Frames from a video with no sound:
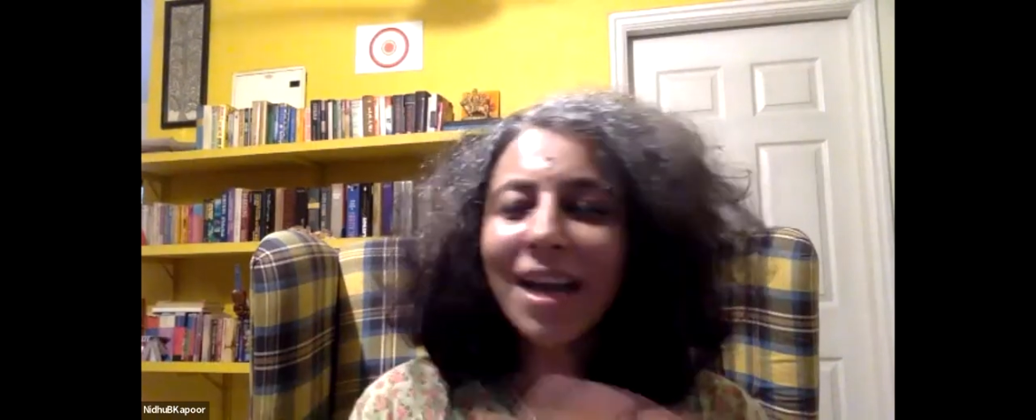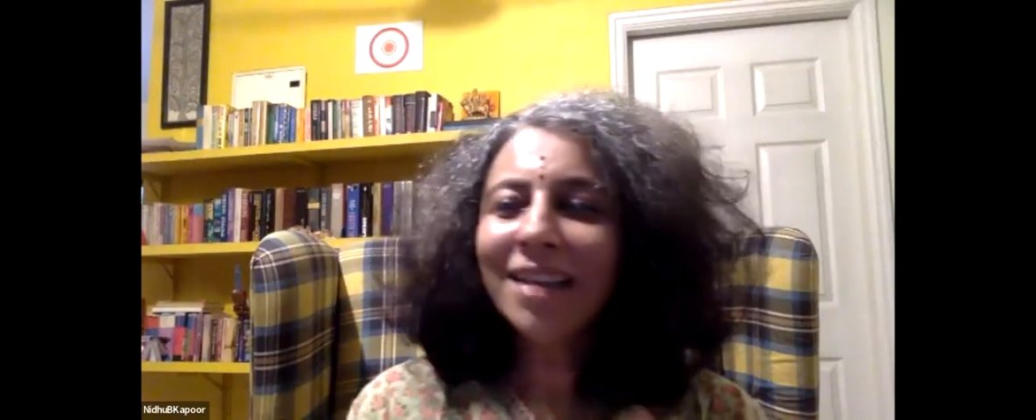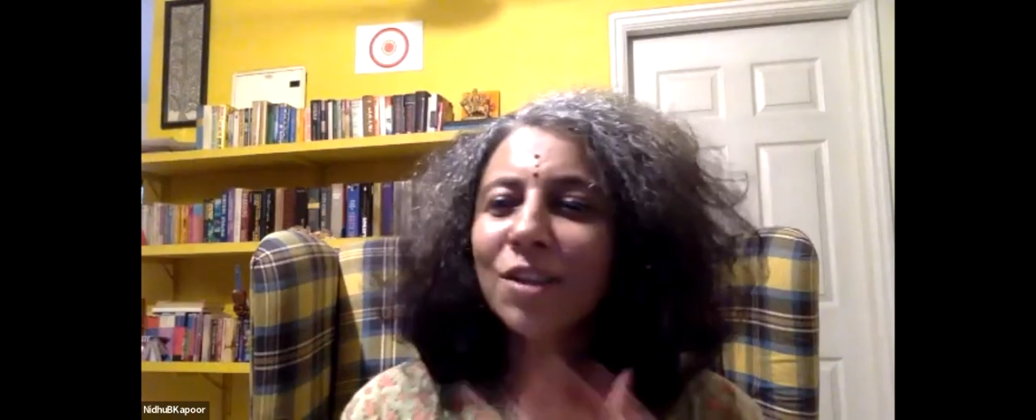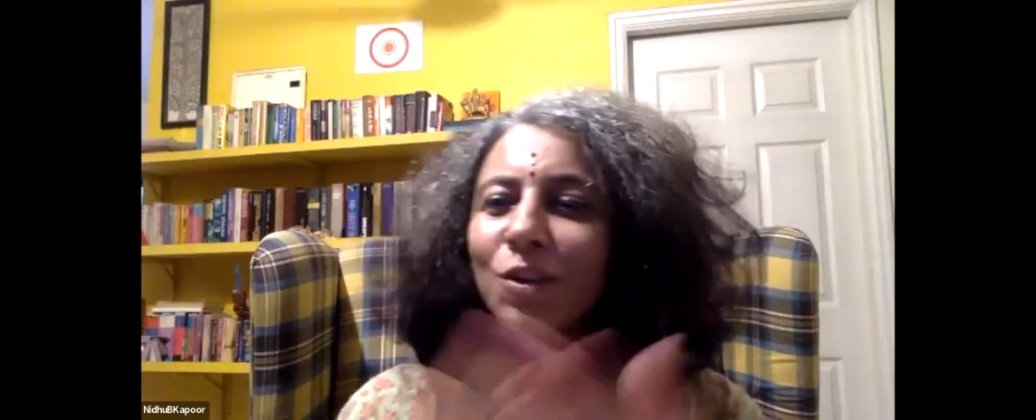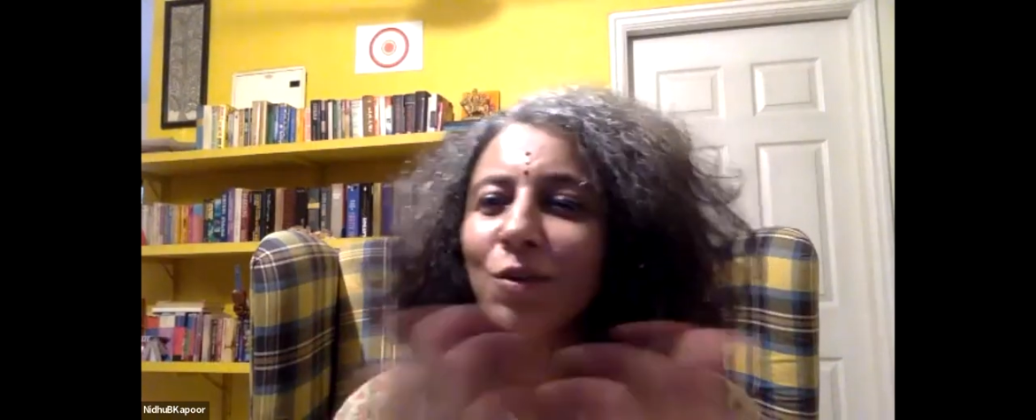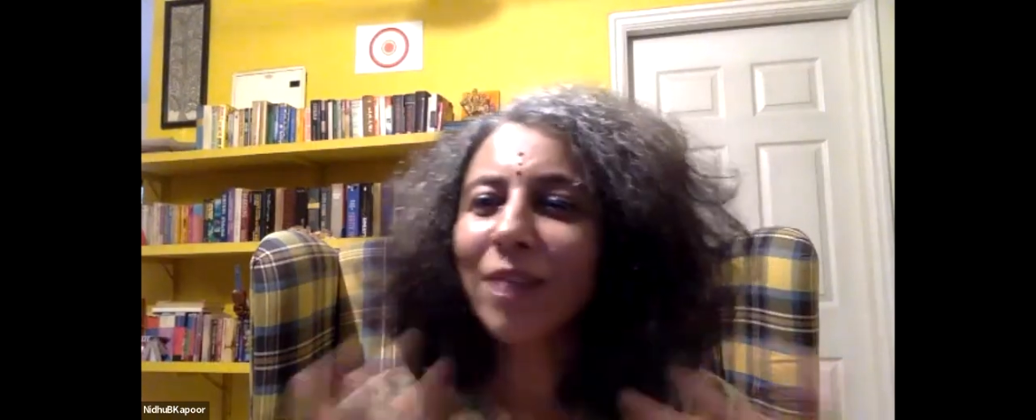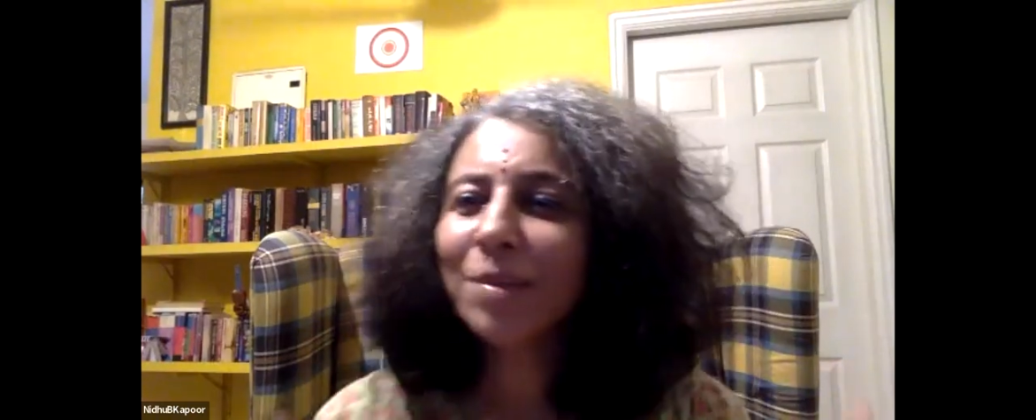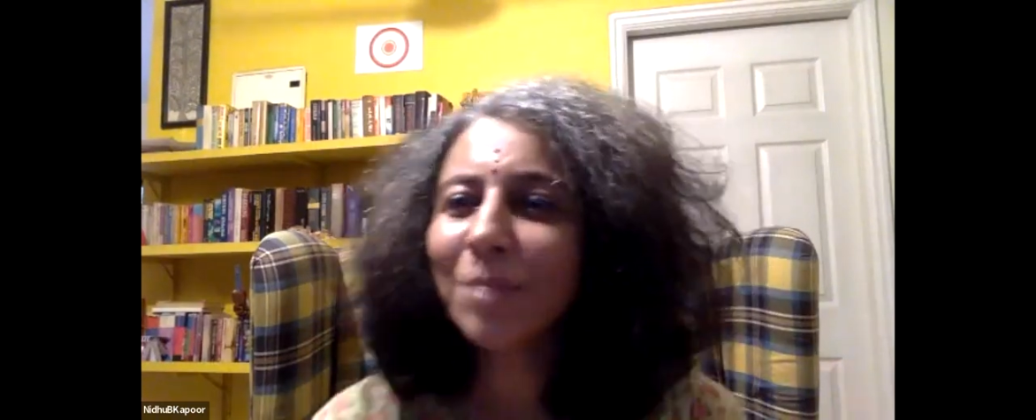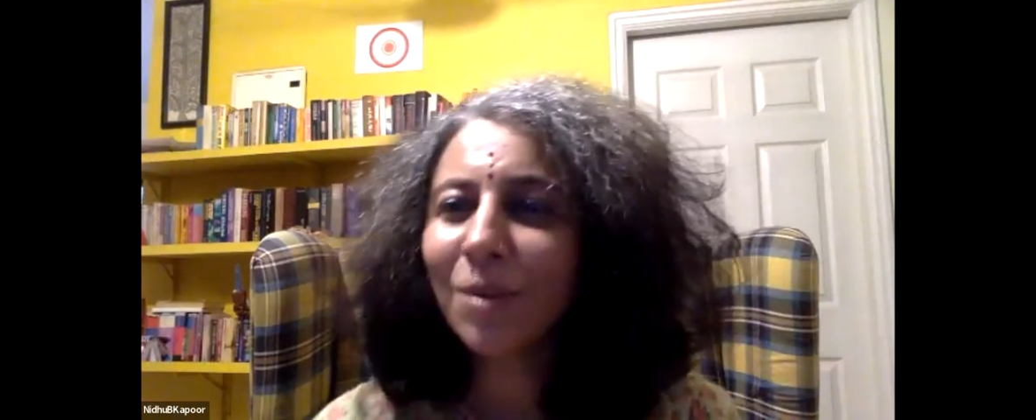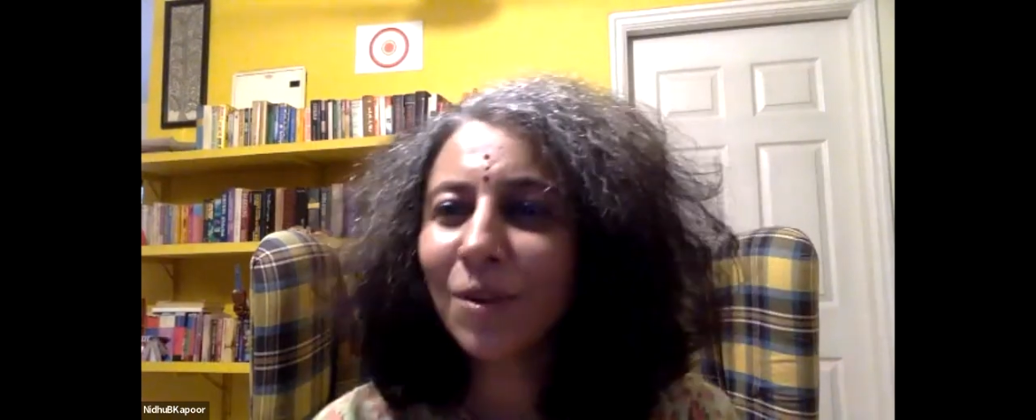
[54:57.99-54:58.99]
It's
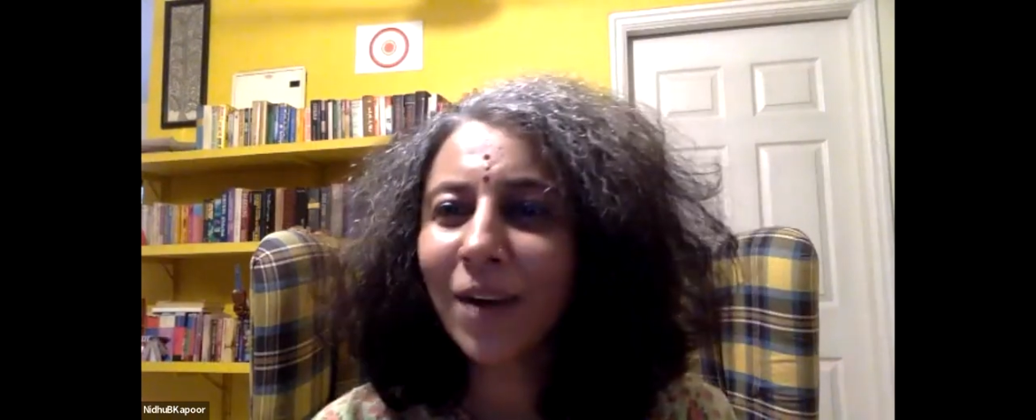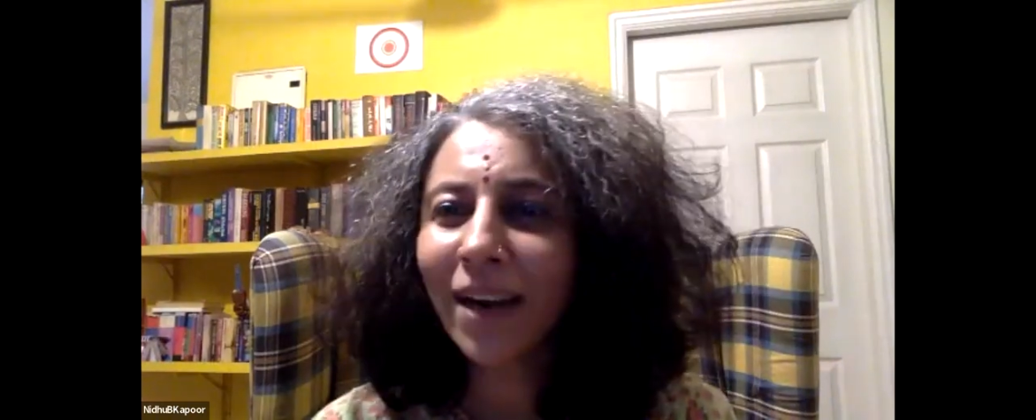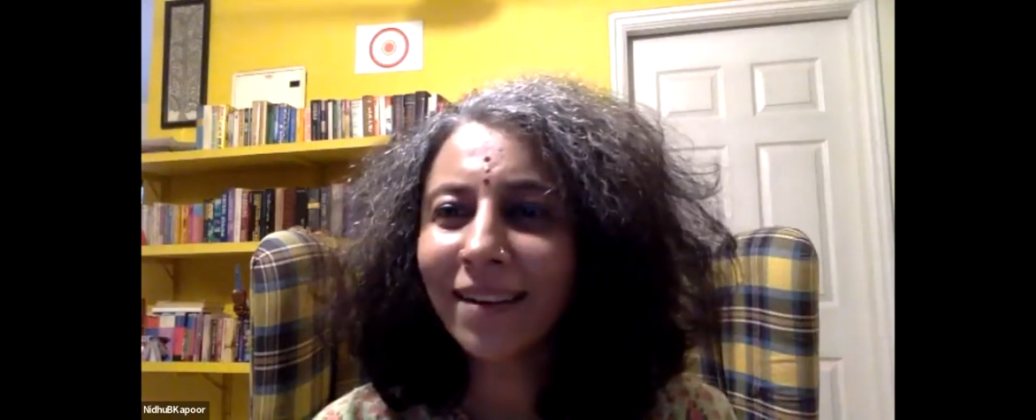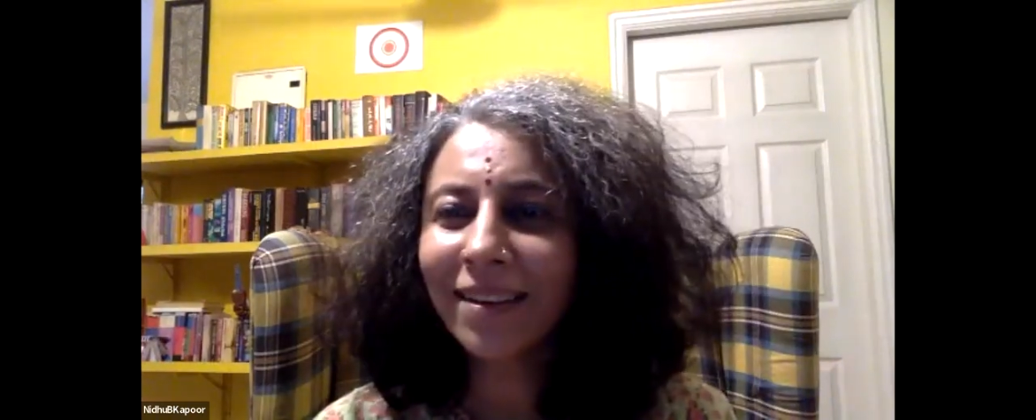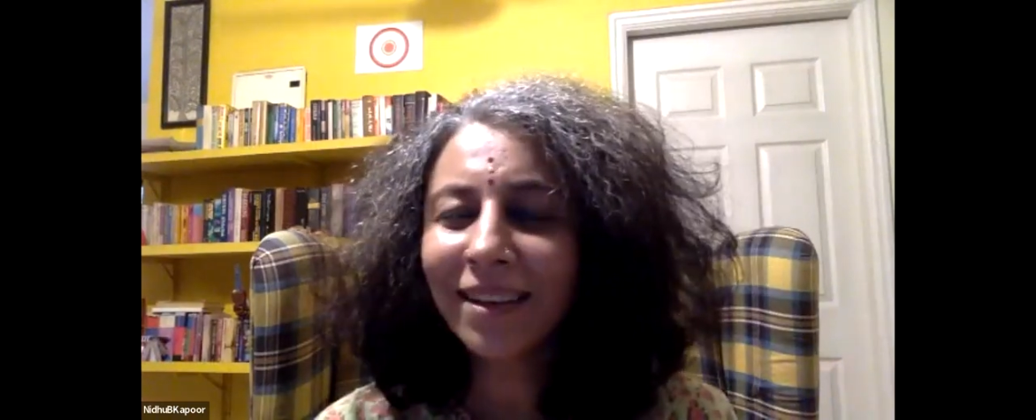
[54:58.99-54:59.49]
incredible, right?